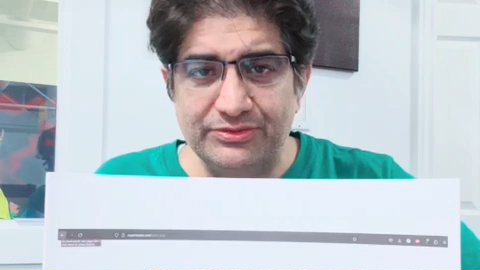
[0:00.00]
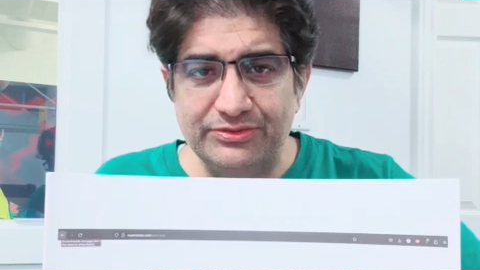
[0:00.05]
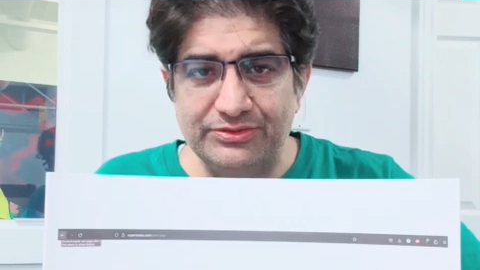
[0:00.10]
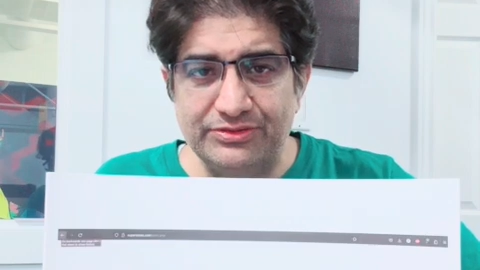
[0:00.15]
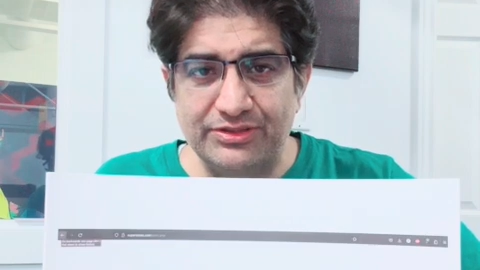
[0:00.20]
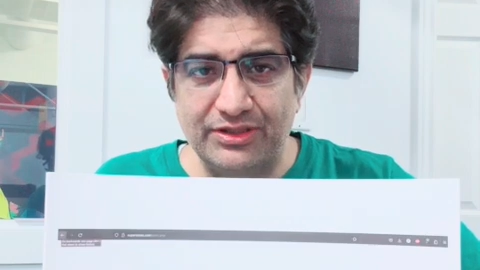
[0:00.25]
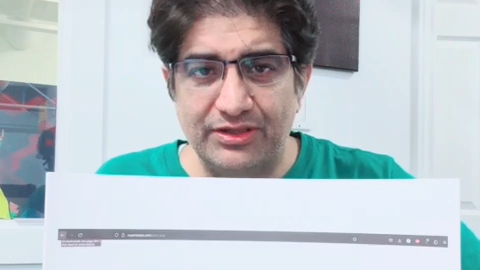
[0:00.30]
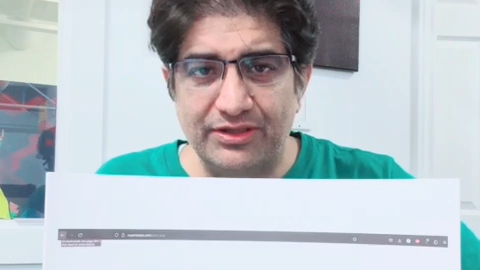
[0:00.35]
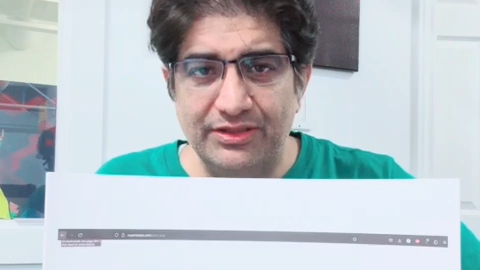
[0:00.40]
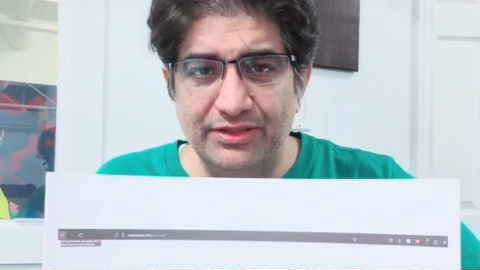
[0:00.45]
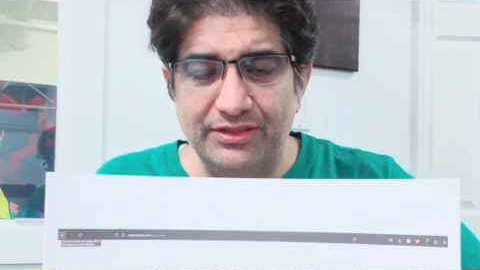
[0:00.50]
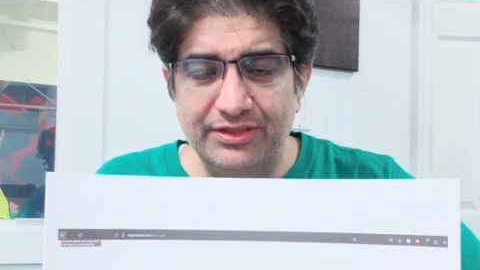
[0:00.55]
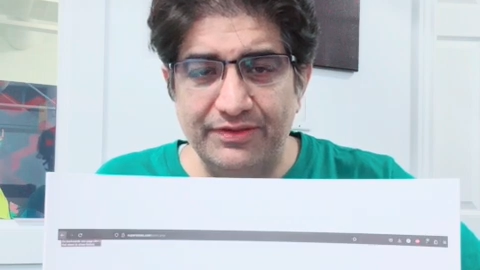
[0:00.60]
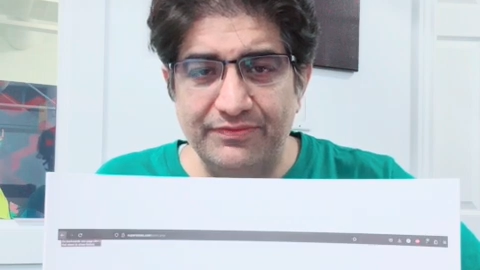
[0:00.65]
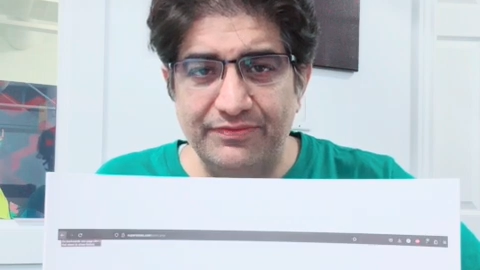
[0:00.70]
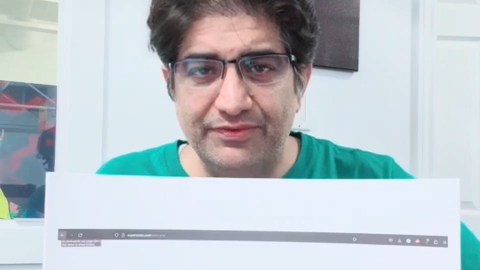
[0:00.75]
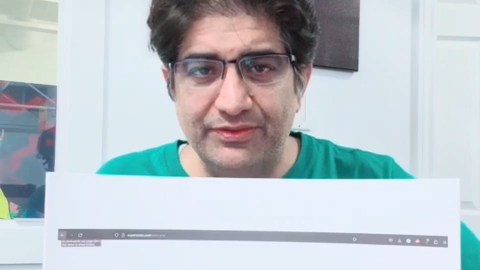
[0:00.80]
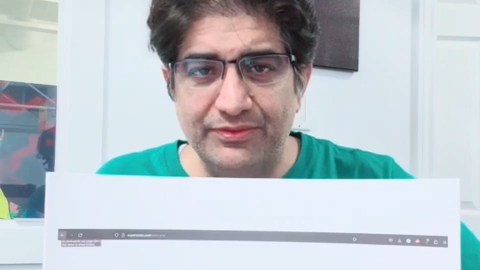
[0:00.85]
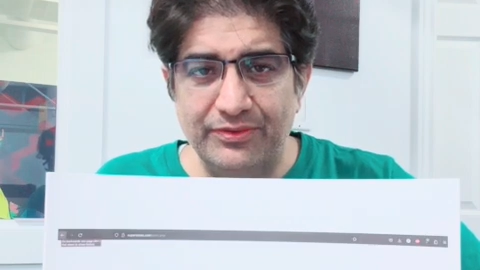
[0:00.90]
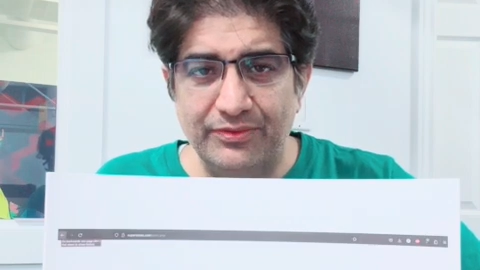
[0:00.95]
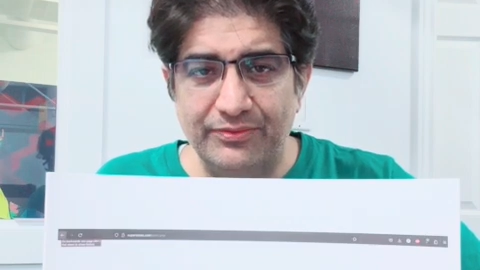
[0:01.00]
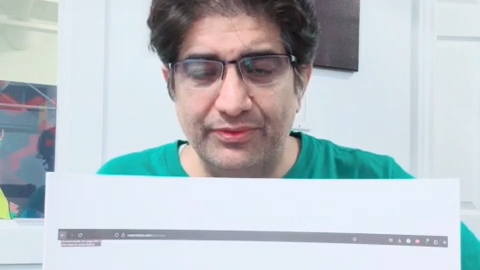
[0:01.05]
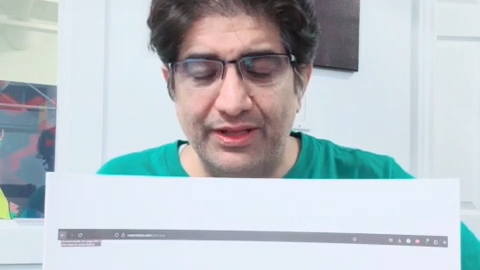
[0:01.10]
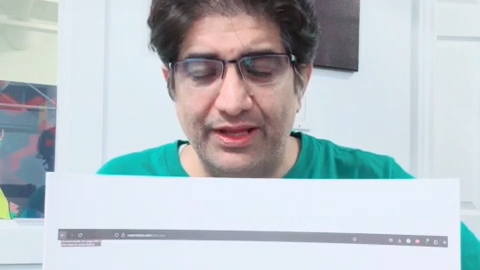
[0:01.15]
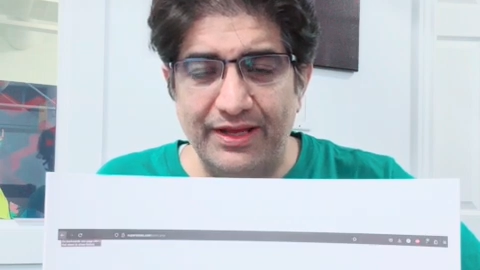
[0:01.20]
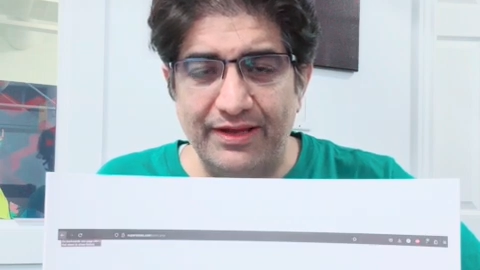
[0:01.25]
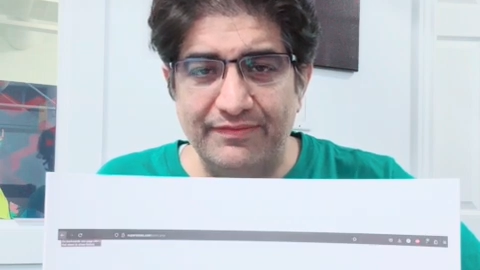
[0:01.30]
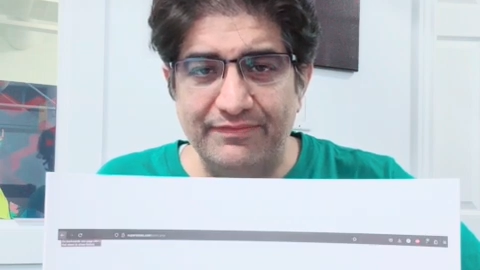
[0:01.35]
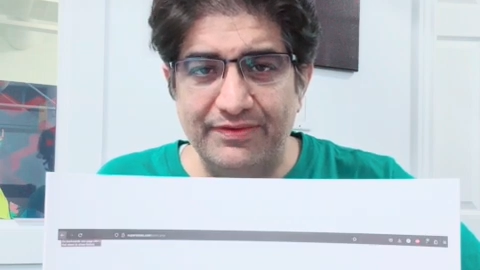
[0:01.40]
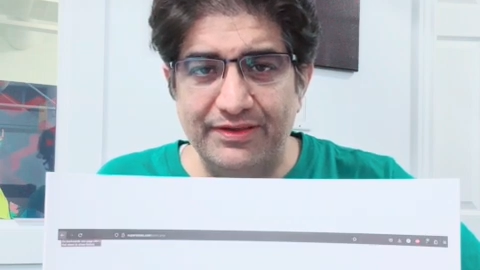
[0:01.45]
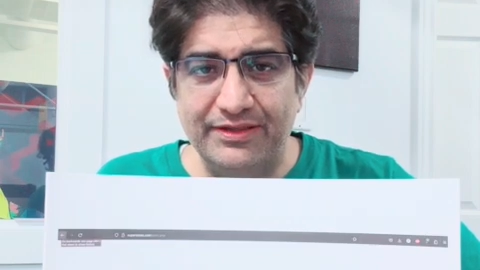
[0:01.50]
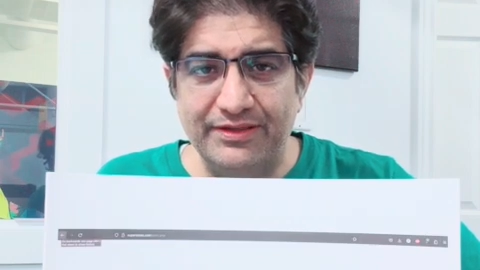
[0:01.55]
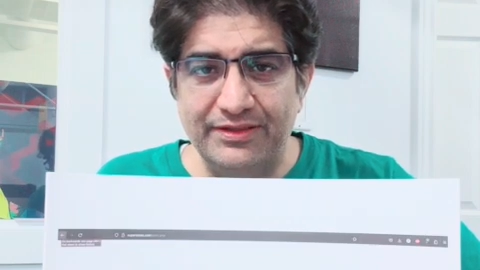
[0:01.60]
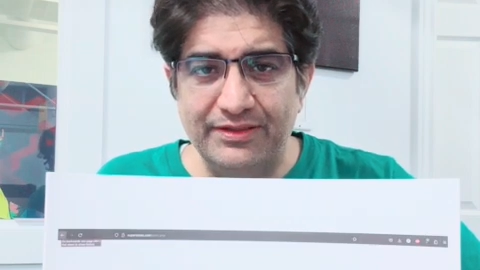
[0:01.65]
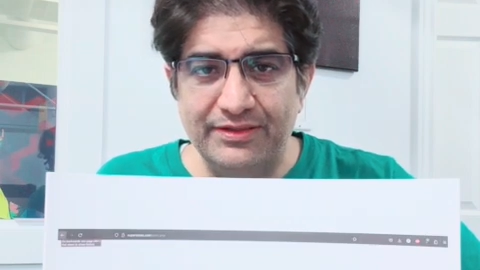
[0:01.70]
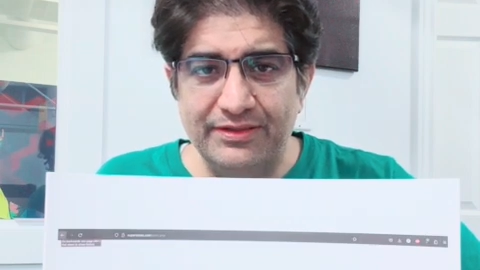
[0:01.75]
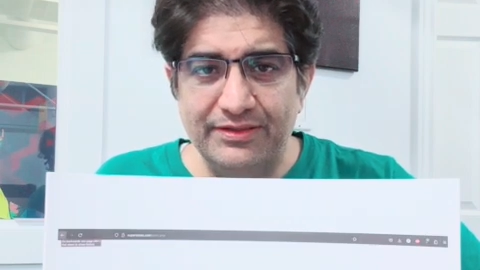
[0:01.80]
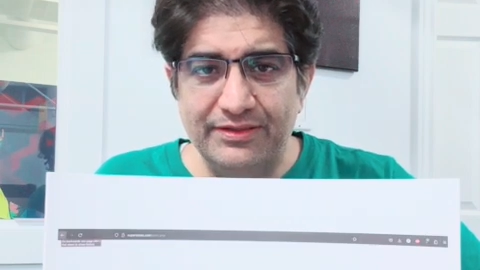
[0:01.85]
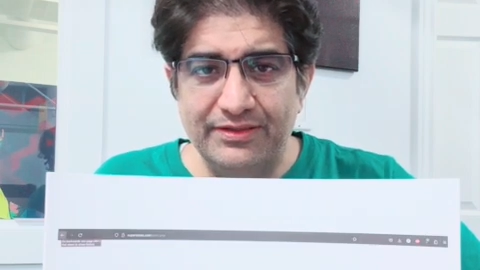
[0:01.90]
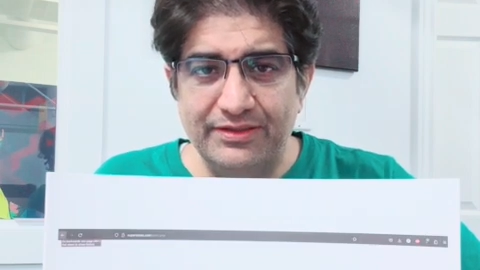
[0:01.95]
start if you don't have
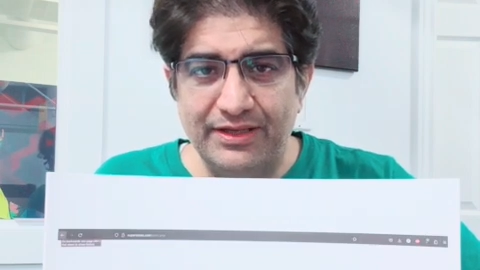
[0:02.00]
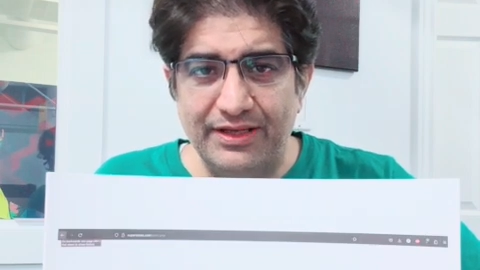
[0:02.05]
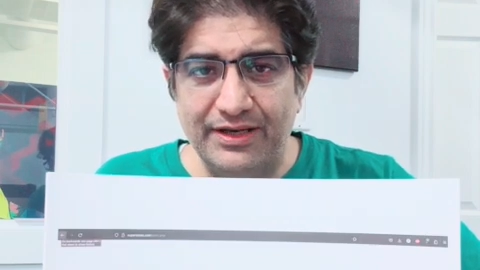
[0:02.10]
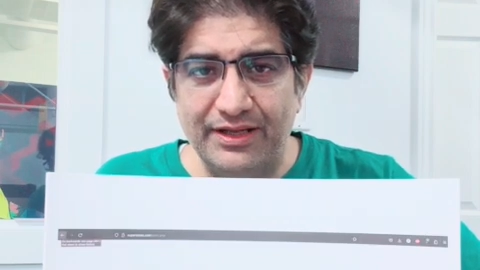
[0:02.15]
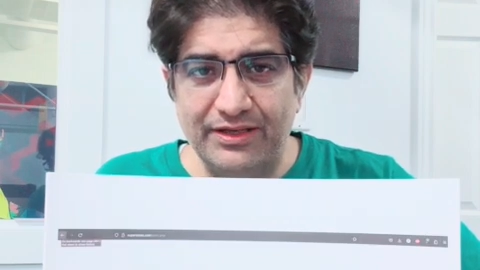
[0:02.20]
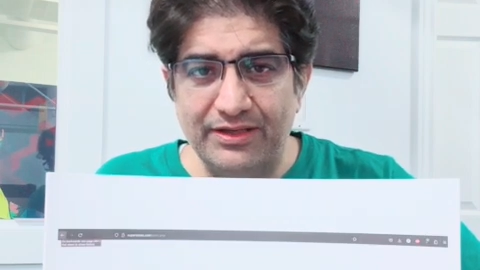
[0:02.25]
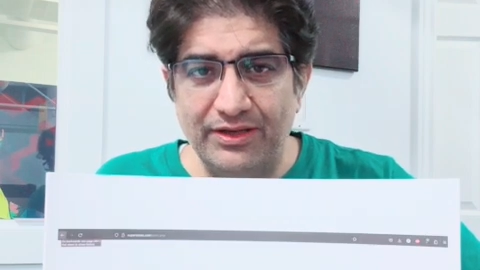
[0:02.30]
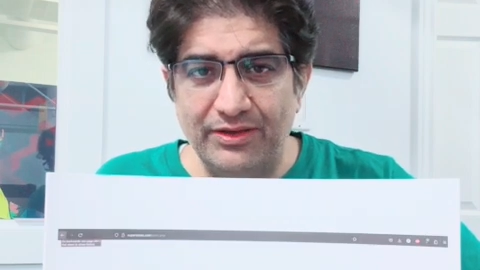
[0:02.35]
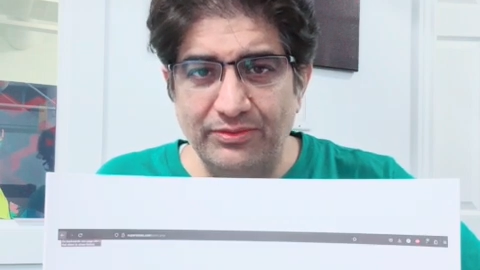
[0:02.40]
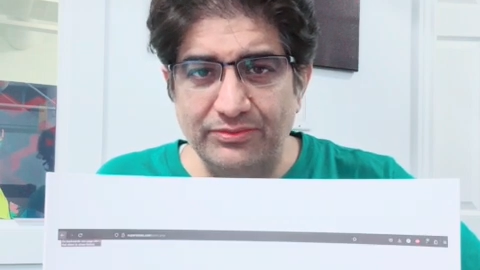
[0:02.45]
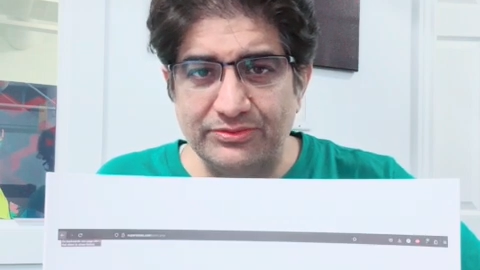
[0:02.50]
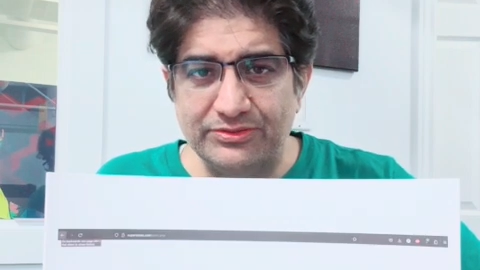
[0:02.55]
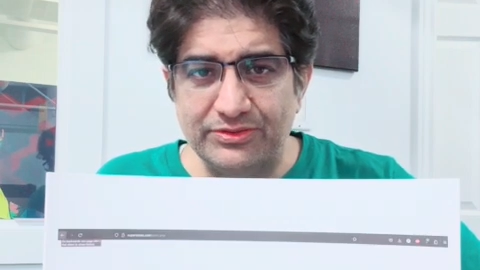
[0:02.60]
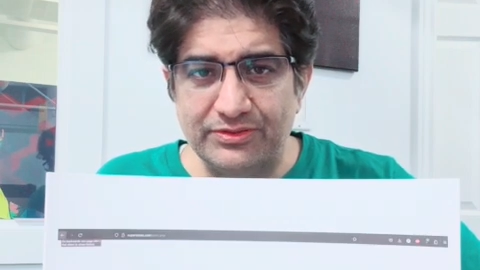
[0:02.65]
an account.